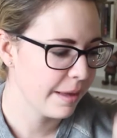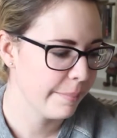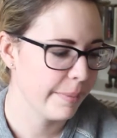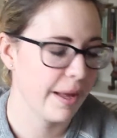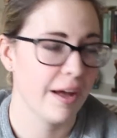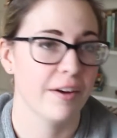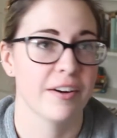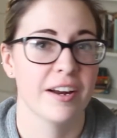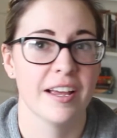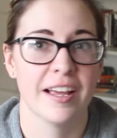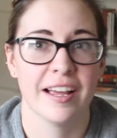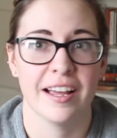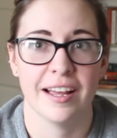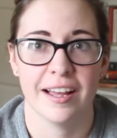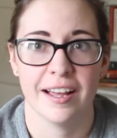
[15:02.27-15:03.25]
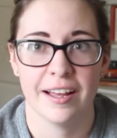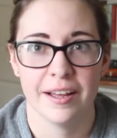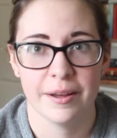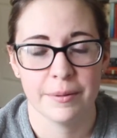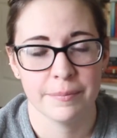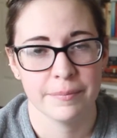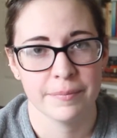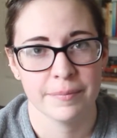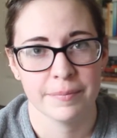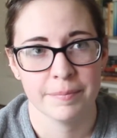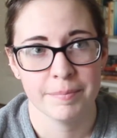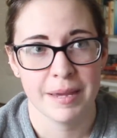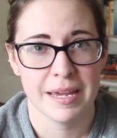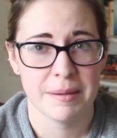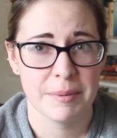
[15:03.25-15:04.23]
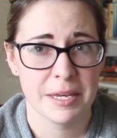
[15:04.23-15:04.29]
about
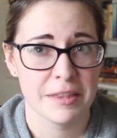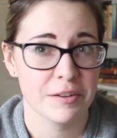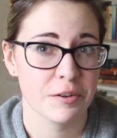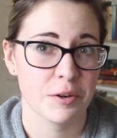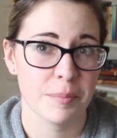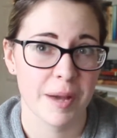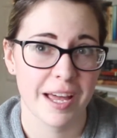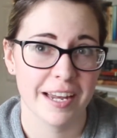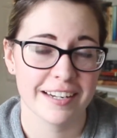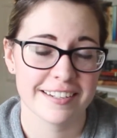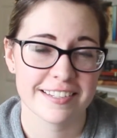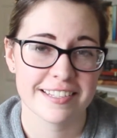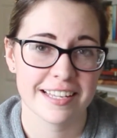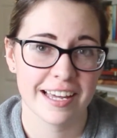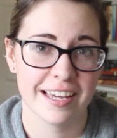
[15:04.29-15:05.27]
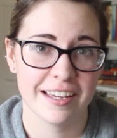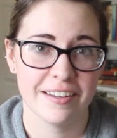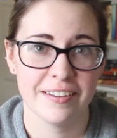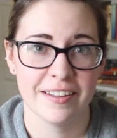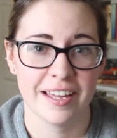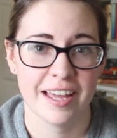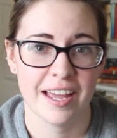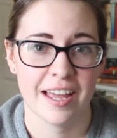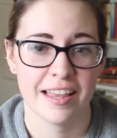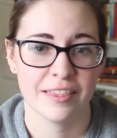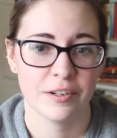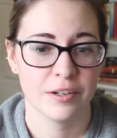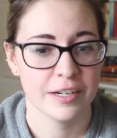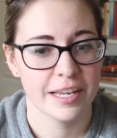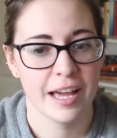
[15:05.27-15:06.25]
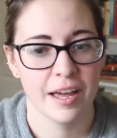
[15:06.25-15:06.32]
maybe the chromatic scale and
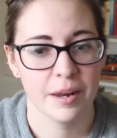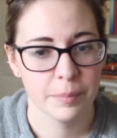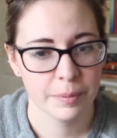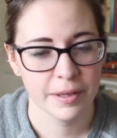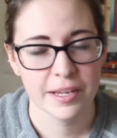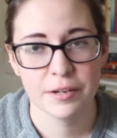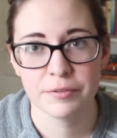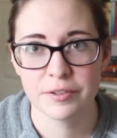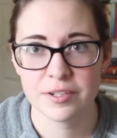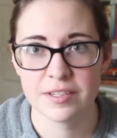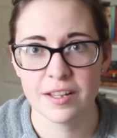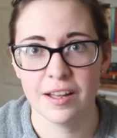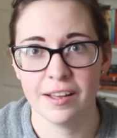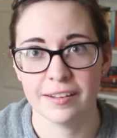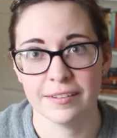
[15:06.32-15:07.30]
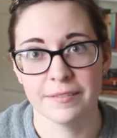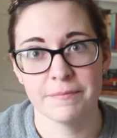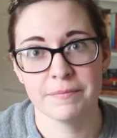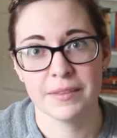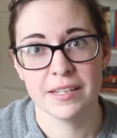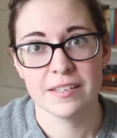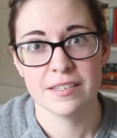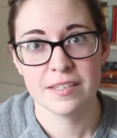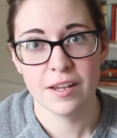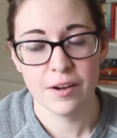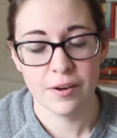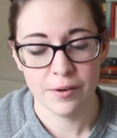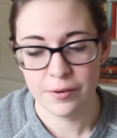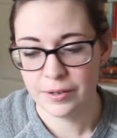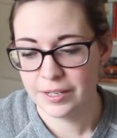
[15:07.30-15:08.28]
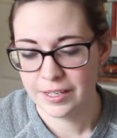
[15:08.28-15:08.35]
learning how to play your first song.
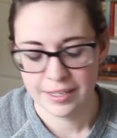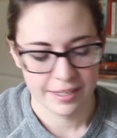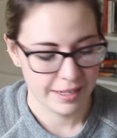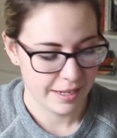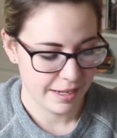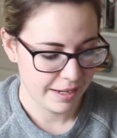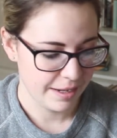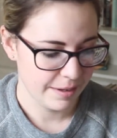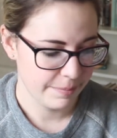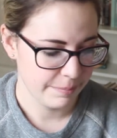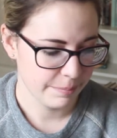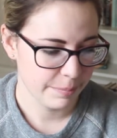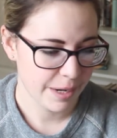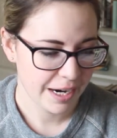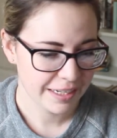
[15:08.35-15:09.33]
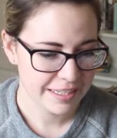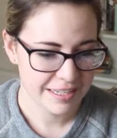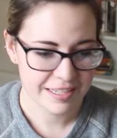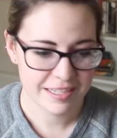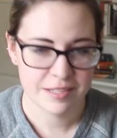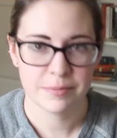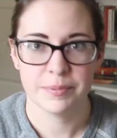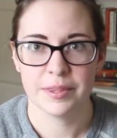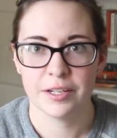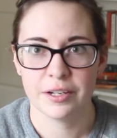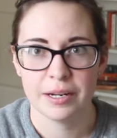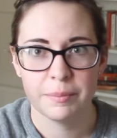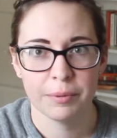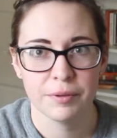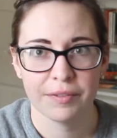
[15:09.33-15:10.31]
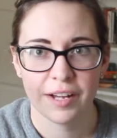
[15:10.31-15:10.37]
So, practice with your
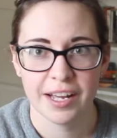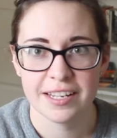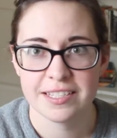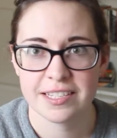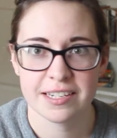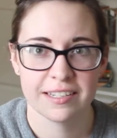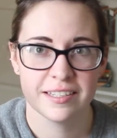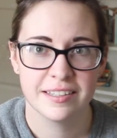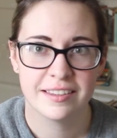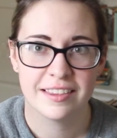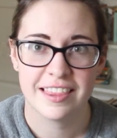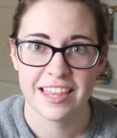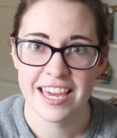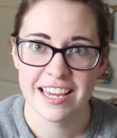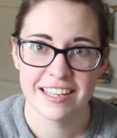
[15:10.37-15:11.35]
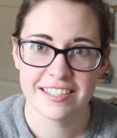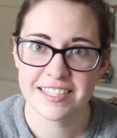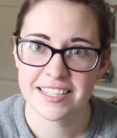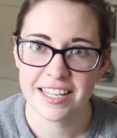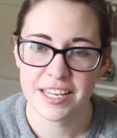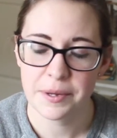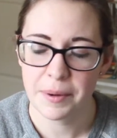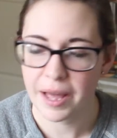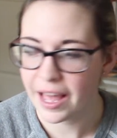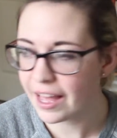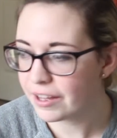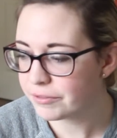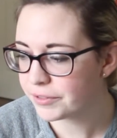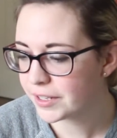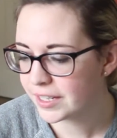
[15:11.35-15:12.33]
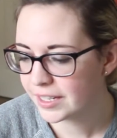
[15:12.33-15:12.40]
improvised things that you have.